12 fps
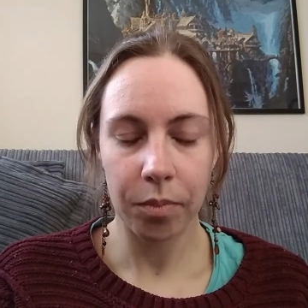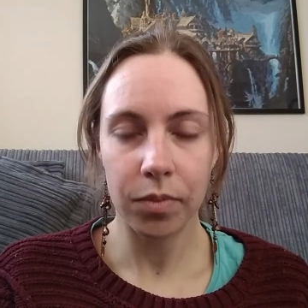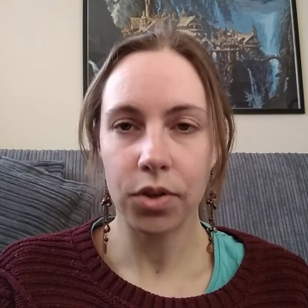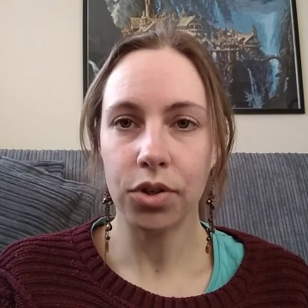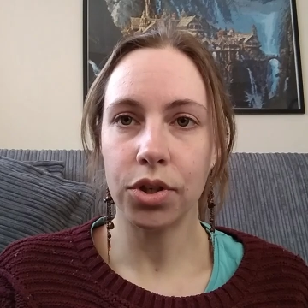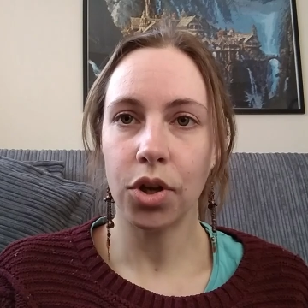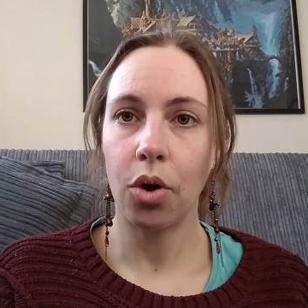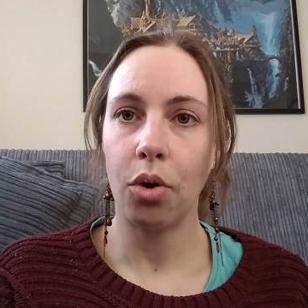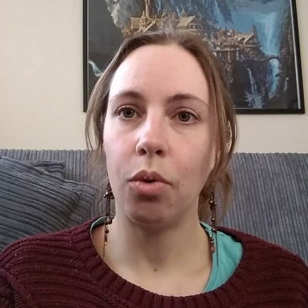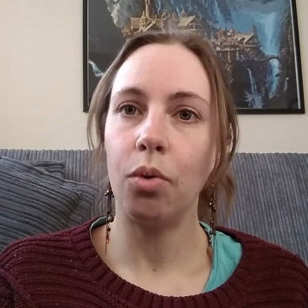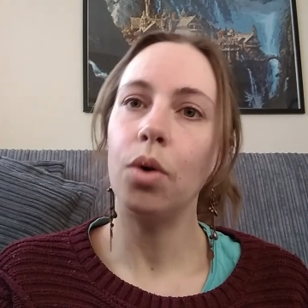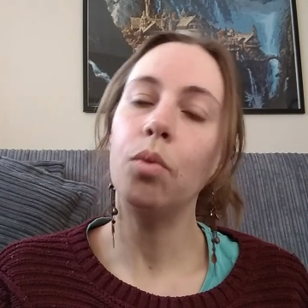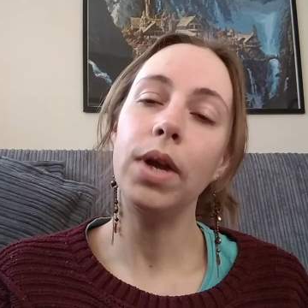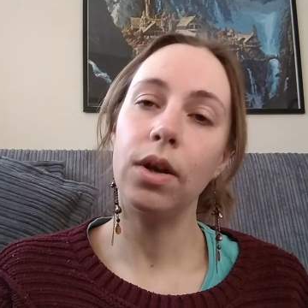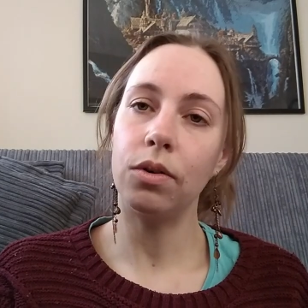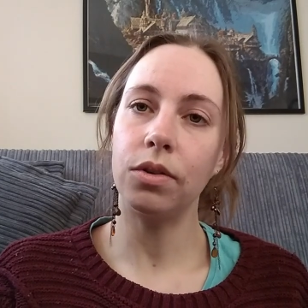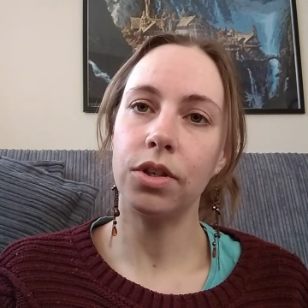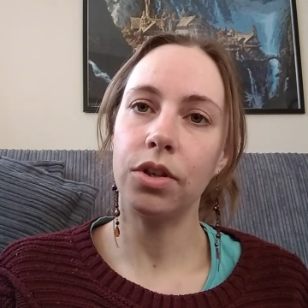So we
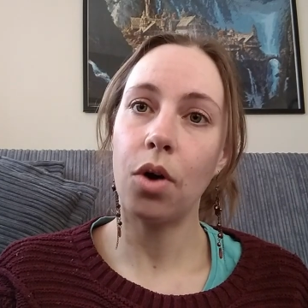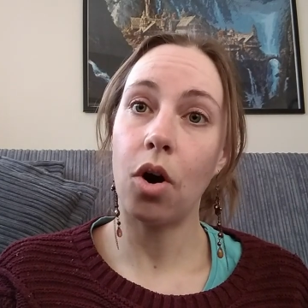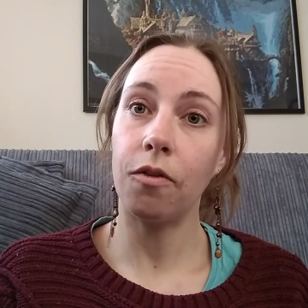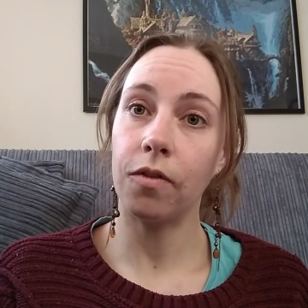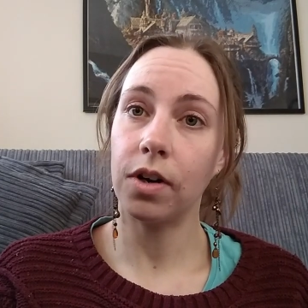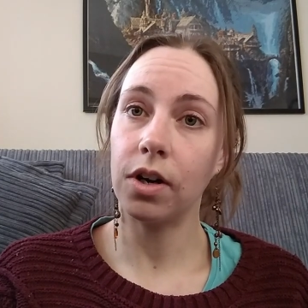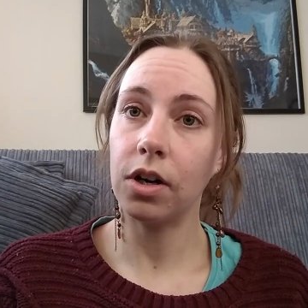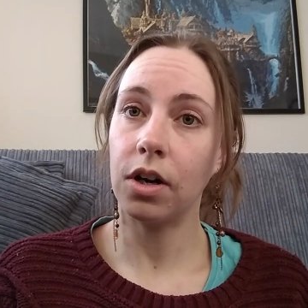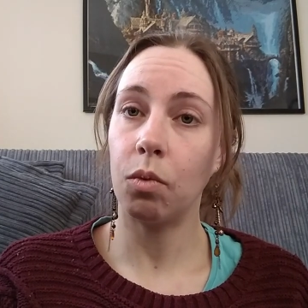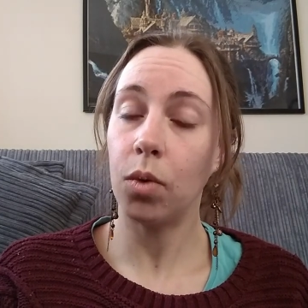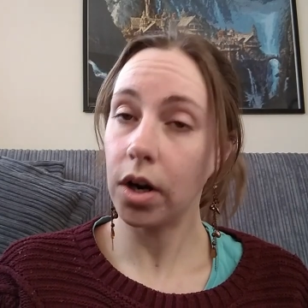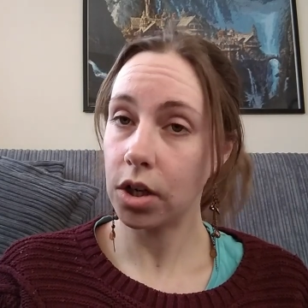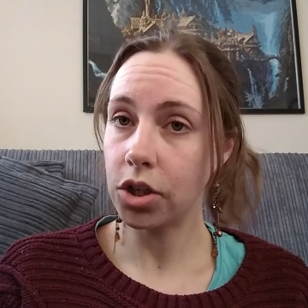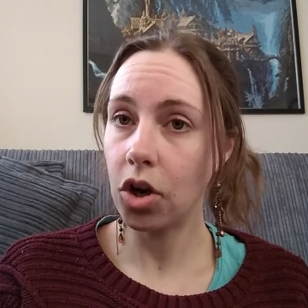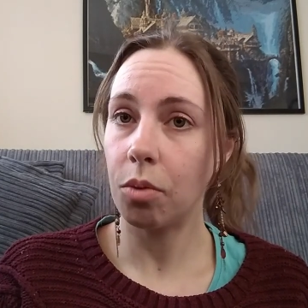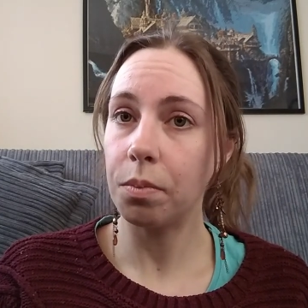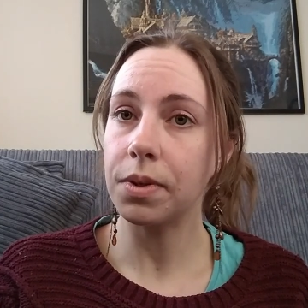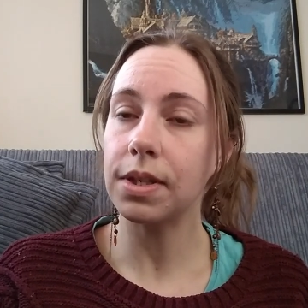also offer
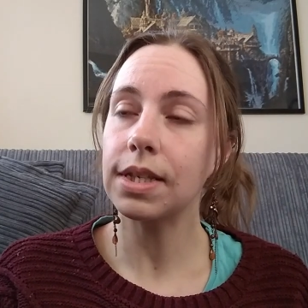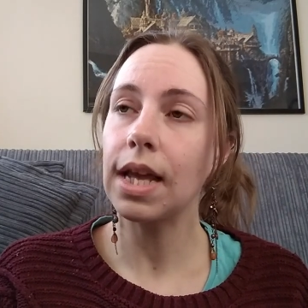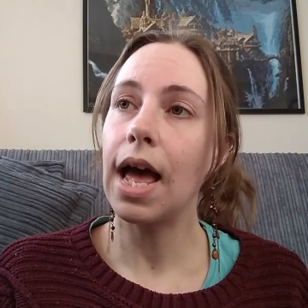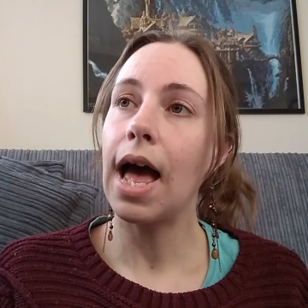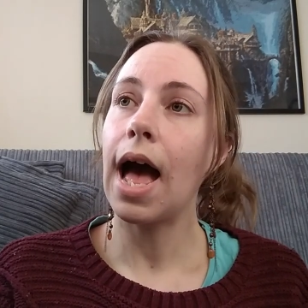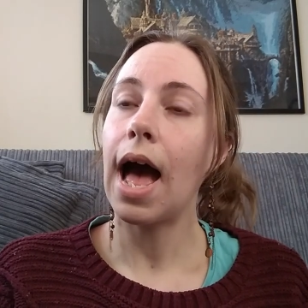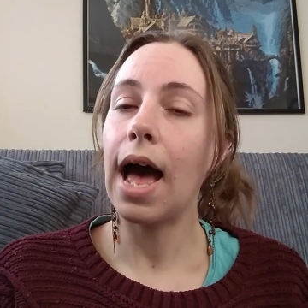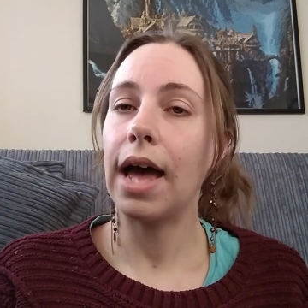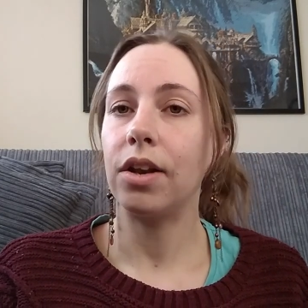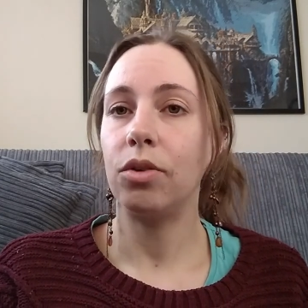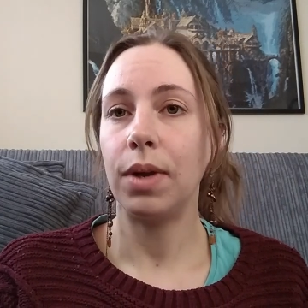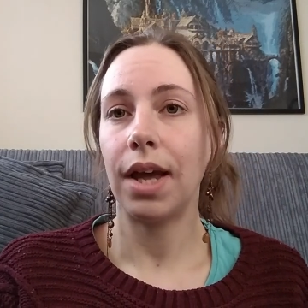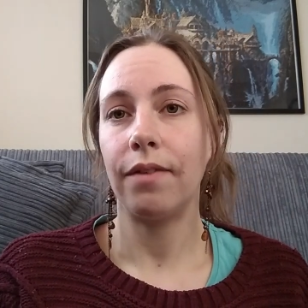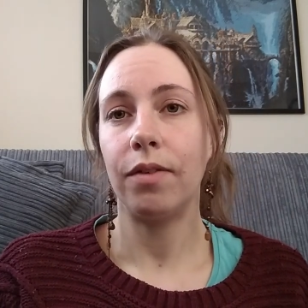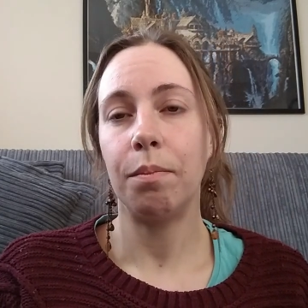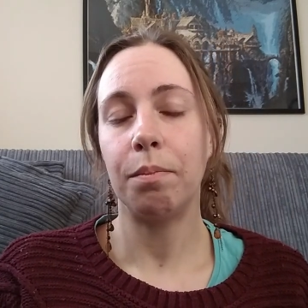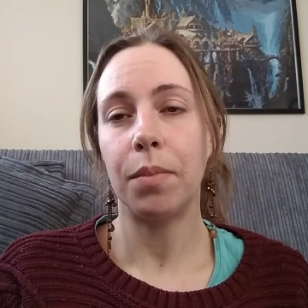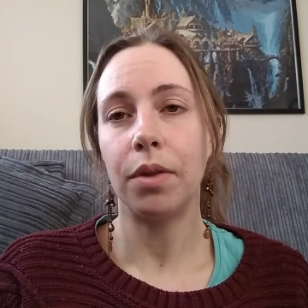workshops, and we have a
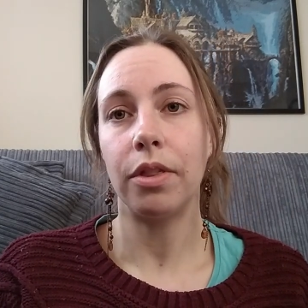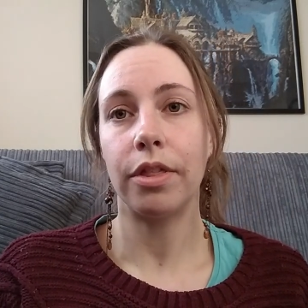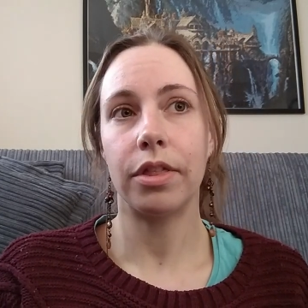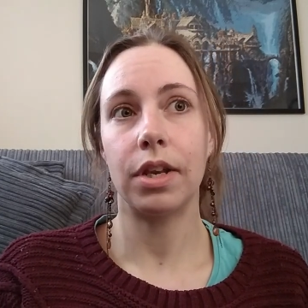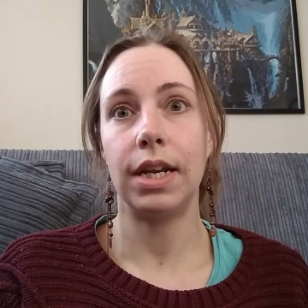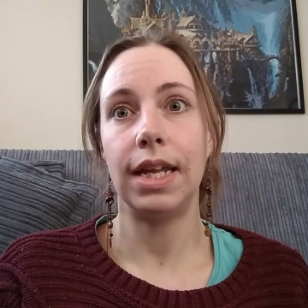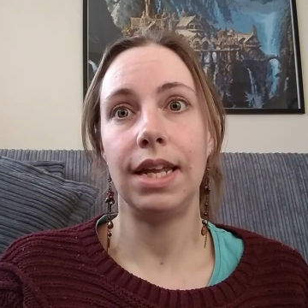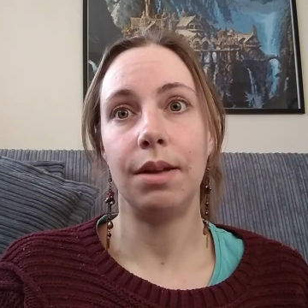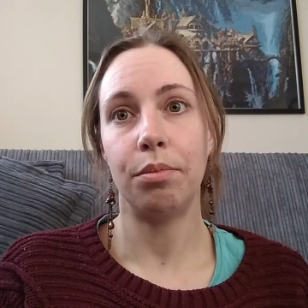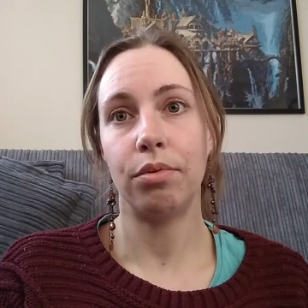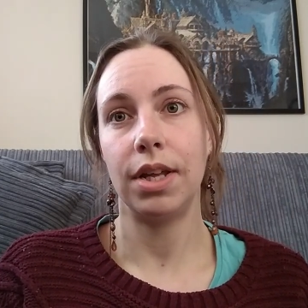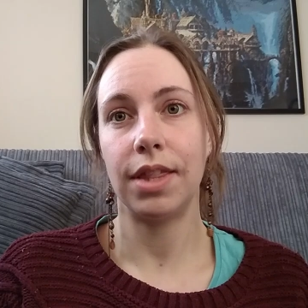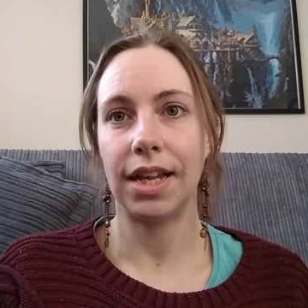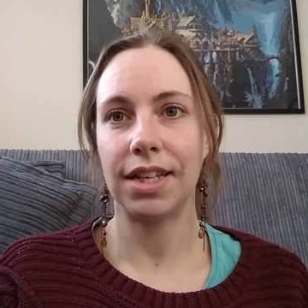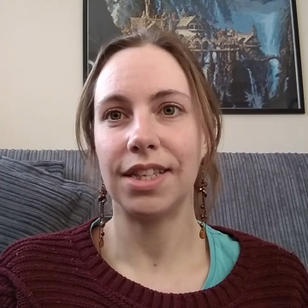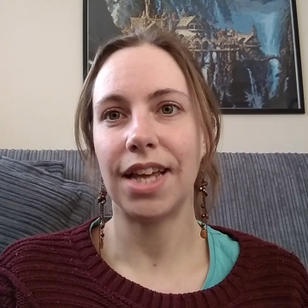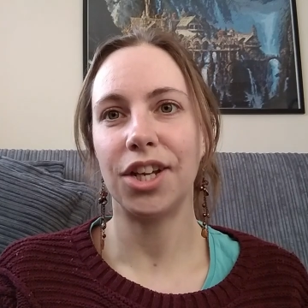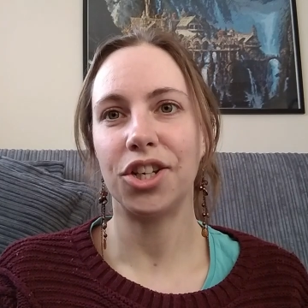monthly breathing
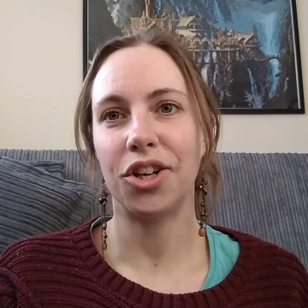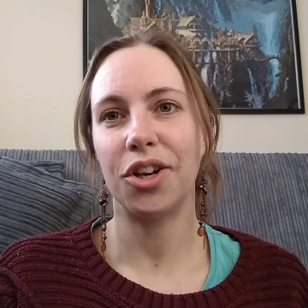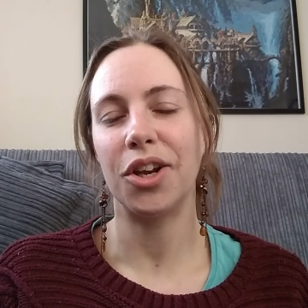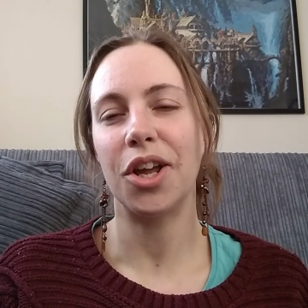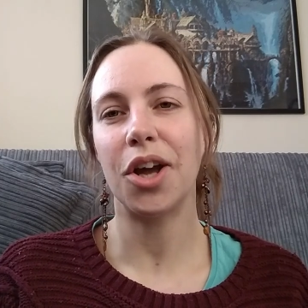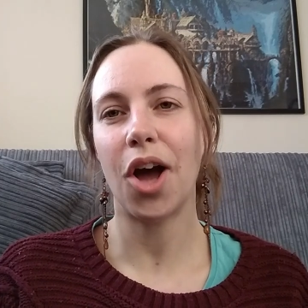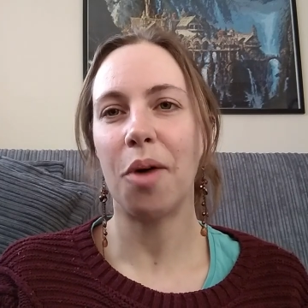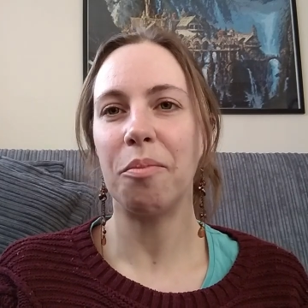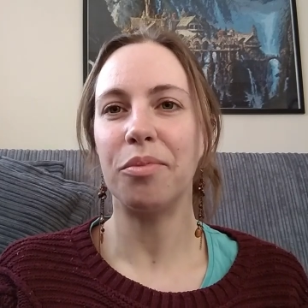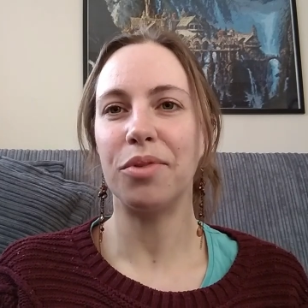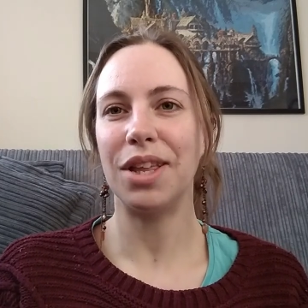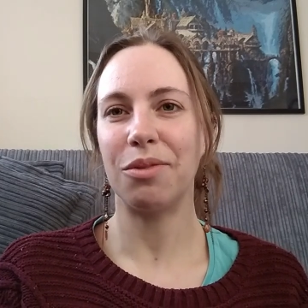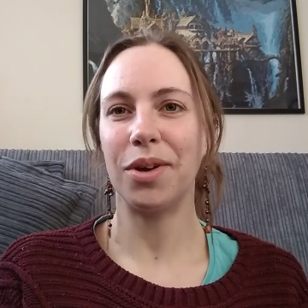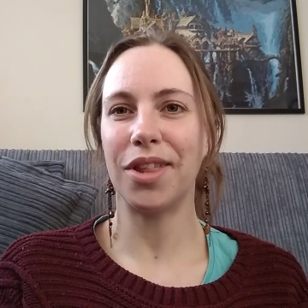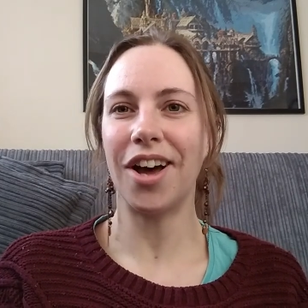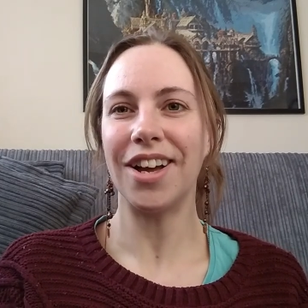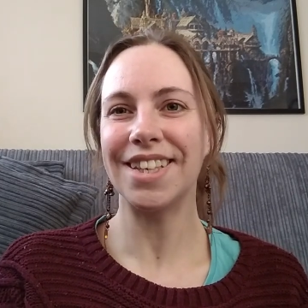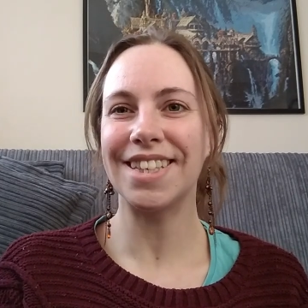session, Come Breathe With
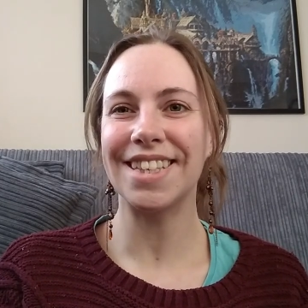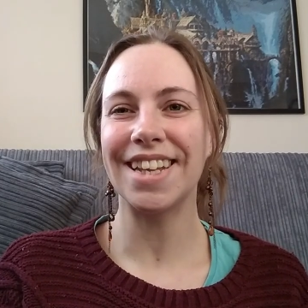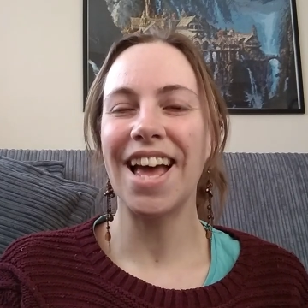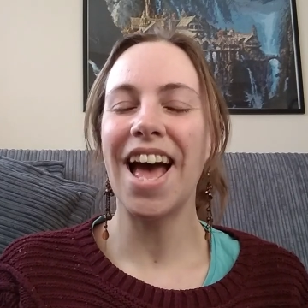Us,